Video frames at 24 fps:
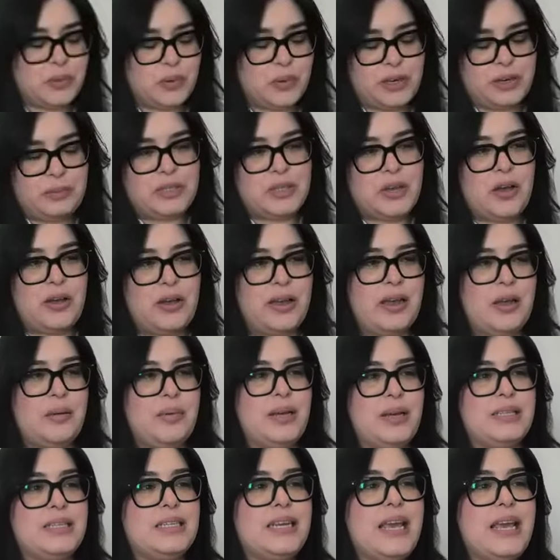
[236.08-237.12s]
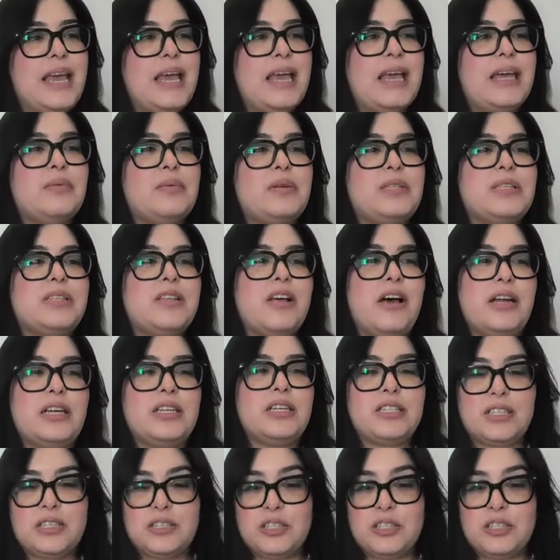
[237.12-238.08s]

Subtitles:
going to be talking about today, and it was launched